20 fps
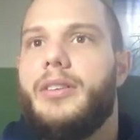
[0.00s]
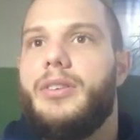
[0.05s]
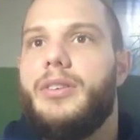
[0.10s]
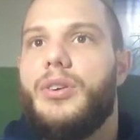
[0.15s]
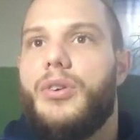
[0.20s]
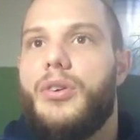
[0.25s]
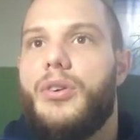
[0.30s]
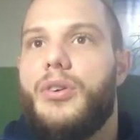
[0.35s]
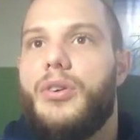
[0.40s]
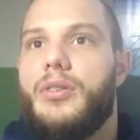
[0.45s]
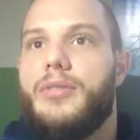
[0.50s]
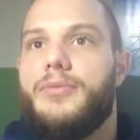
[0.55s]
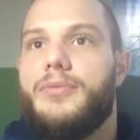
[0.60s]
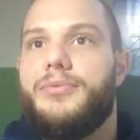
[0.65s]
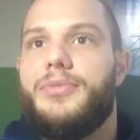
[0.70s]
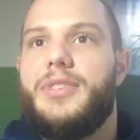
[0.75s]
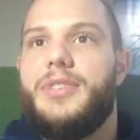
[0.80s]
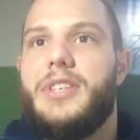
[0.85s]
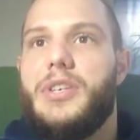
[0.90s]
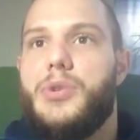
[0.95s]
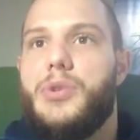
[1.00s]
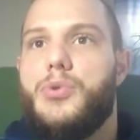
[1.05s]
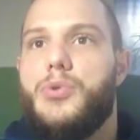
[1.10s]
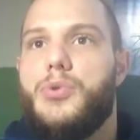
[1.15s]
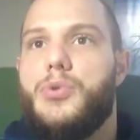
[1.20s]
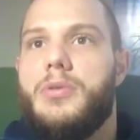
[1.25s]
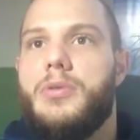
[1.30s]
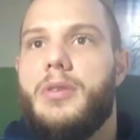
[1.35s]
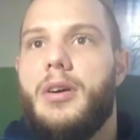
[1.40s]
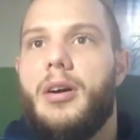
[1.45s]
your
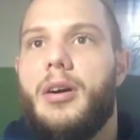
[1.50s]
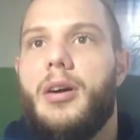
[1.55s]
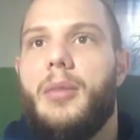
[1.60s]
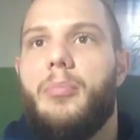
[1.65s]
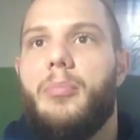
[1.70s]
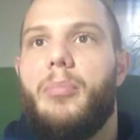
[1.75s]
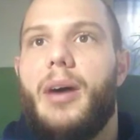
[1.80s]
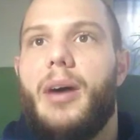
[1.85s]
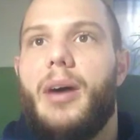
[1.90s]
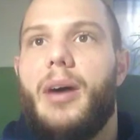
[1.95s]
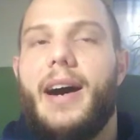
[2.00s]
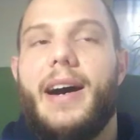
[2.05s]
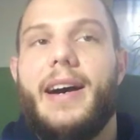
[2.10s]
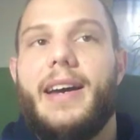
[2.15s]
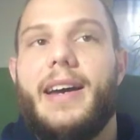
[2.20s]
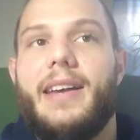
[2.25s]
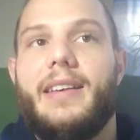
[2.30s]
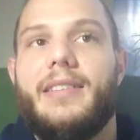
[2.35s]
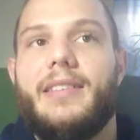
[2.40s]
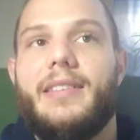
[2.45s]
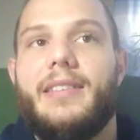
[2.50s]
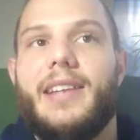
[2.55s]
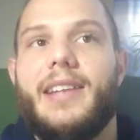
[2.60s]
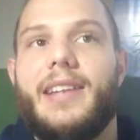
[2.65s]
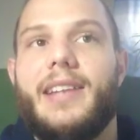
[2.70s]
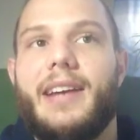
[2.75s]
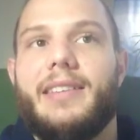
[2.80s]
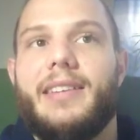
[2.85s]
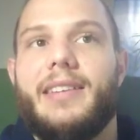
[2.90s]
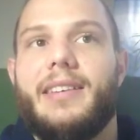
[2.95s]
view by
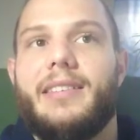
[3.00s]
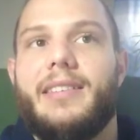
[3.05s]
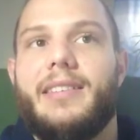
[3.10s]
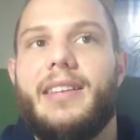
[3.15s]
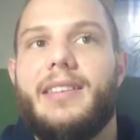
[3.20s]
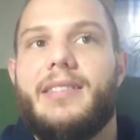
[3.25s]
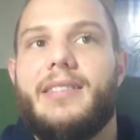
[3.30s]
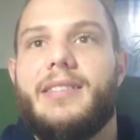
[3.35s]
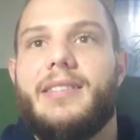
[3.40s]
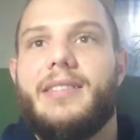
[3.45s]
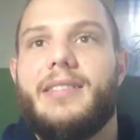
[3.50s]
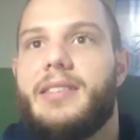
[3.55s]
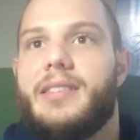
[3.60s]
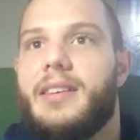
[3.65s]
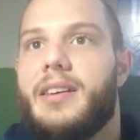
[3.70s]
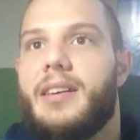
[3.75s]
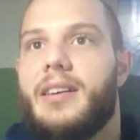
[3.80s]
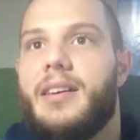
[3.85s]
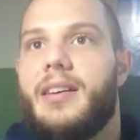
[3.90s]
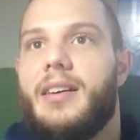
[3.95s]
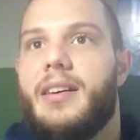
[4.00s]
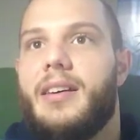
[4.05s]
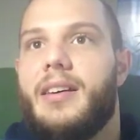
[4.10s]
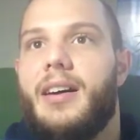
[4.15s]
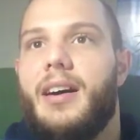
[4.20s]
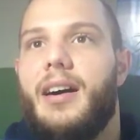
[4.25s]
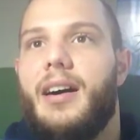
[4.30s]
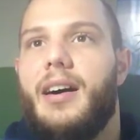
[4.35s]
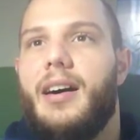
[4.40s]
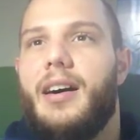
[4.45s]
selecting this
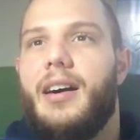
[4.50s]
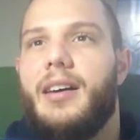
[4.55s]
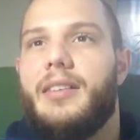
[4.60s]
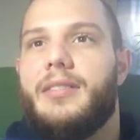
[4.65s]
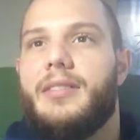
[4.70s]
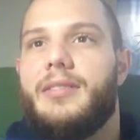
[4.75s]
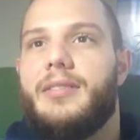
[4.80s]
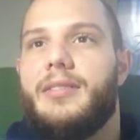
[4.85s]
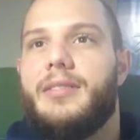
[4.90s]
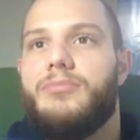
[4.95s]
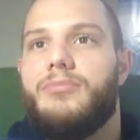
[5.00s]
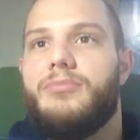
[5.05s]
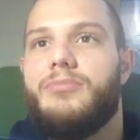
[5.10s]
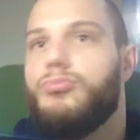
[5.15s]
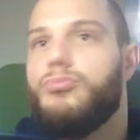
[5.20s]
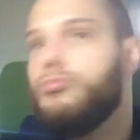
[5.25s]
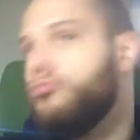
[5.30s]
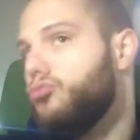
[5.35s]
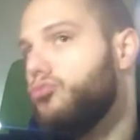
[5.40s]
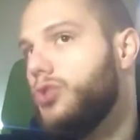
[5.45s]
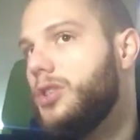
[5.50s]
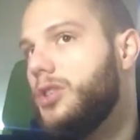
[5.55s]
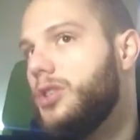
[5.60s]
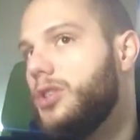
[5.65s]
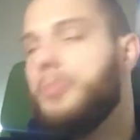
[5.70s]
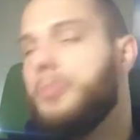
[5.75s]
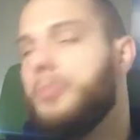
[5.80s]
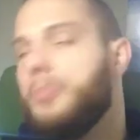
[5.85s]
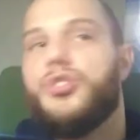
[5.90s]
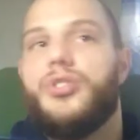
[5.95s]

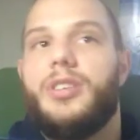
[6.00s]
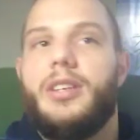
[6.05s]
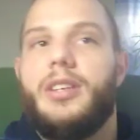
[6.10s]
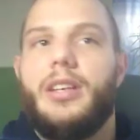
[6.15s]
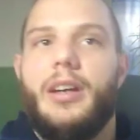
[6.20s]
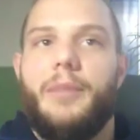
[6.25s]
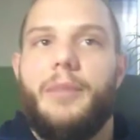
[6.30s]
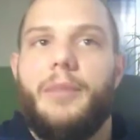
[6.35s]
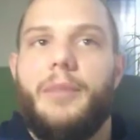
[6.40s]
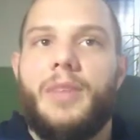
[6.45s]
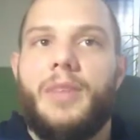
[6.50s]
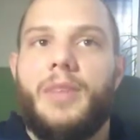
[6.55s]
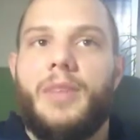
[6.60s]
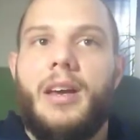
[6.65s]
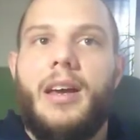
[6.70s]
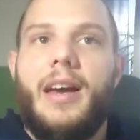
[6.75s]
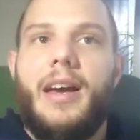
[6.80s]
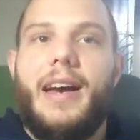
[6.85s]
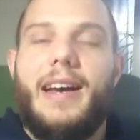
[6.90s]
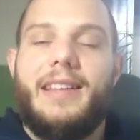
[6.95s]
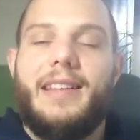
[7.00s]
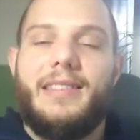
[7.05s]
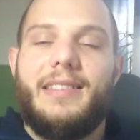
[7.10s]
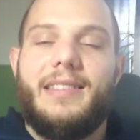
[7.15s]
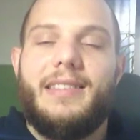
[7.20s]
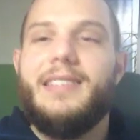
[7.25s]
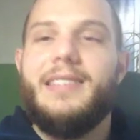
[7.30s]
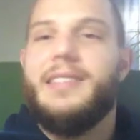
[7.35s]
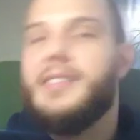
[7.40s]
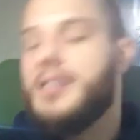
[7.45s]
option here. And
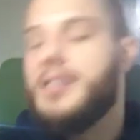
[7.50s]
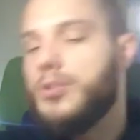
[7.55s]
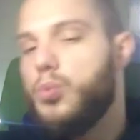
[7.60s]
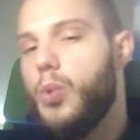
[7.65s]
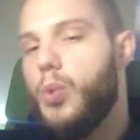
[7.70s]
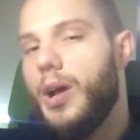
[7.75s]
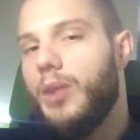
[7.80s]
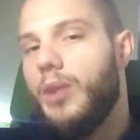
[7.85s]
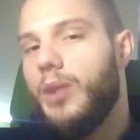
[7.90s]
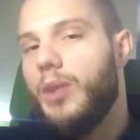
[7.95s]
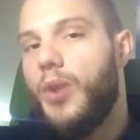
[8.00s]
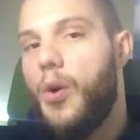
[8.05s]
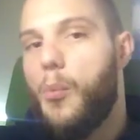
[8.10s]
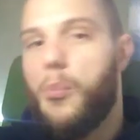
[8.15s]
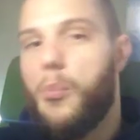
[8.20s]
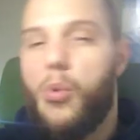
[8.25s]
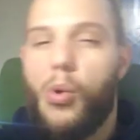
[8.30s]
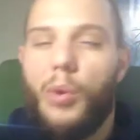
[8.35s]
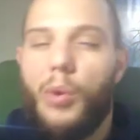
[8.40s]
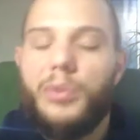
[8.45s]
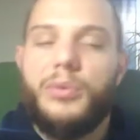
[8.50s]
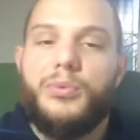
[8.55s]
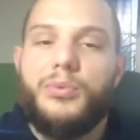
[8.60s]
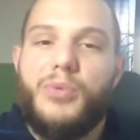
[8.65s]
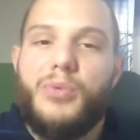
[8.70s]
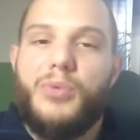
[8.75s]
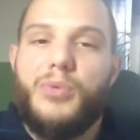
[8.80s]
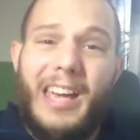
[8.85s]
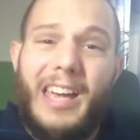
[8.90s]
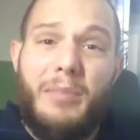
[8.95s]
this is as well very important
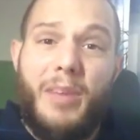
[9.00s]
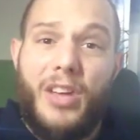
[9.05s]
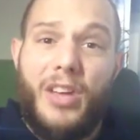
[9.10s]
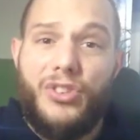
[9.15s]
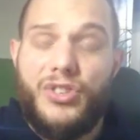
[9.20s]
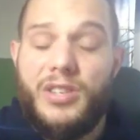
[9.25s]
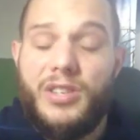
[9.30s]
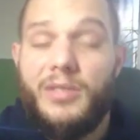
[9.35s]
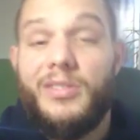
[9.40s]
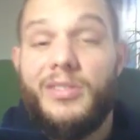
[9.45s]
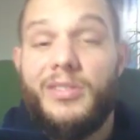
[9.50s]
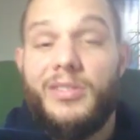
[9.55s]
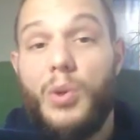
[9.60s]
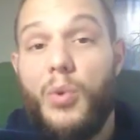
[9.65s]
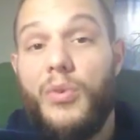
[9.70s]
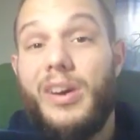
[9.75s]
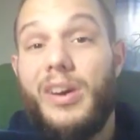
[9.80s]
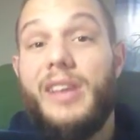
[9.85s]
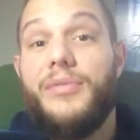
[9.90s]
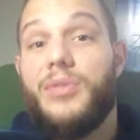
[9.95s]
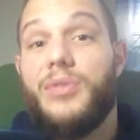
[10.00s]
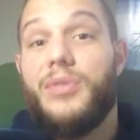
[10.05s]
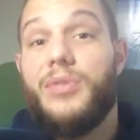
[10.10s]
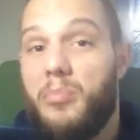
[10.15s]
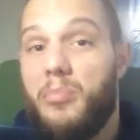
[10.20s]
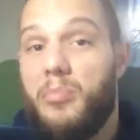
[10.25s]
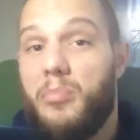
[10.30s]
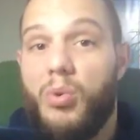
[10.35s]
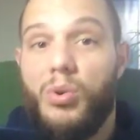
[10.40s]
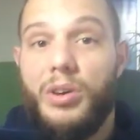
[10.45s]
for game engine. So if you
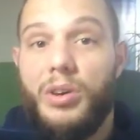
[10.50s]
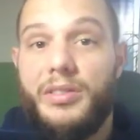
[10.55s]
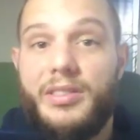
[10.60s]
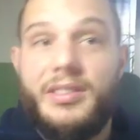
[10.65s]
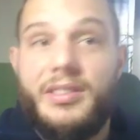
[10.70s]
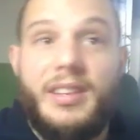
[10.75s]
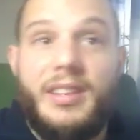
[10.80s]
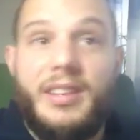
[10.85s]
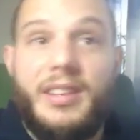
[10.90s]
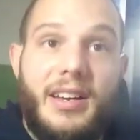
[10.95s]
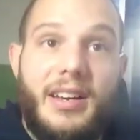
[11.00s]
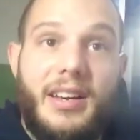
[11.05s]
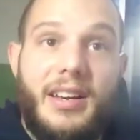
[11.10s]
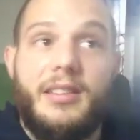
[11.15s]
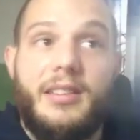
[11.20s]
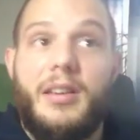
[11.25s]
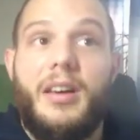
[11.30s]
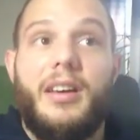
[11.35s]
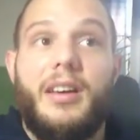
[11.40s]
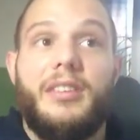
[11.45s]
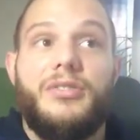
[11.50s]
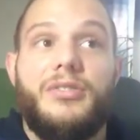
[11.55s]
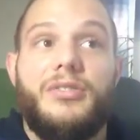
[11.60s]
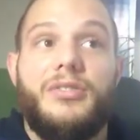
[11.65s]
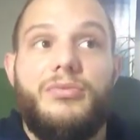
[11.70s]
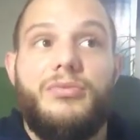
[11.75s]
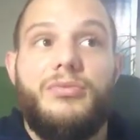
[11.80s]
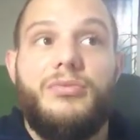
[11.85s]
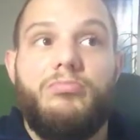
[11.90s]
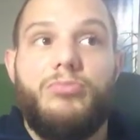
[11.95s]
import the
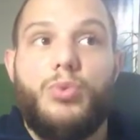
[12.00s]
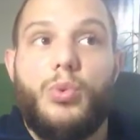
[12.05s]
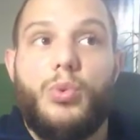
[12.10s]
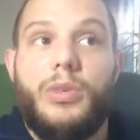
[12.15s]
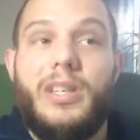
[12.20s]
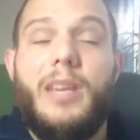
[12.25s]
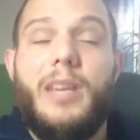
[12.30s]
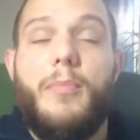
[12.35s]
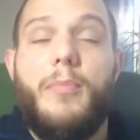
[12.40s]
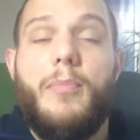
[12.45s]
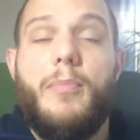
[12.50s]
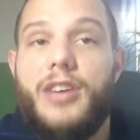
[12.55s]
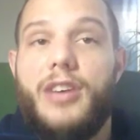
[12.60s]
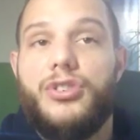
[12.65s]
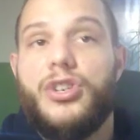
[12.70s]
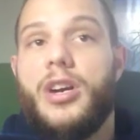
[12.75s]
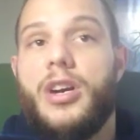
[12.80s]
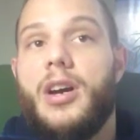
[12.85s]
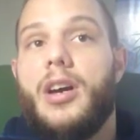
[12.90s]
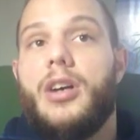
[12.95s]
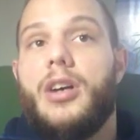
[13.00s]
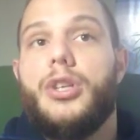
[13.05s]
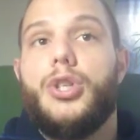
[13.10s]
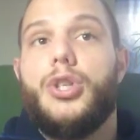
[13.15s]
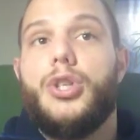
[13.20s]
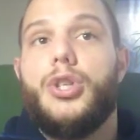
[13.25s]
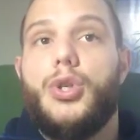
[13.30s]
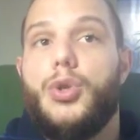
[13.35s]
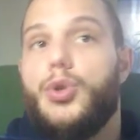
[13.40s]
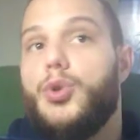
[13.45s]
3D mesh
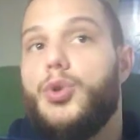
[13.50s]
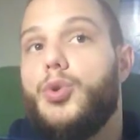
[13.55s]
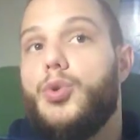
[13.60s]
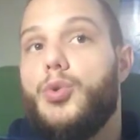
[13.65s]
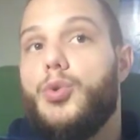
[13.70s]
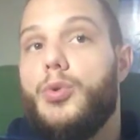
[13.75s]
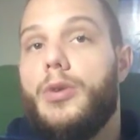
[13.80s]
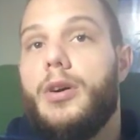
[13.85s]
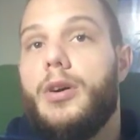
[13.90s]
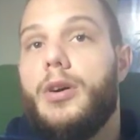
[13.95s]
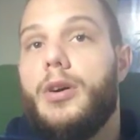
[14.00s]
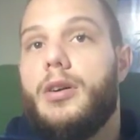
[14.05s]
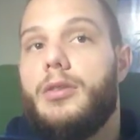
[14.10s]
to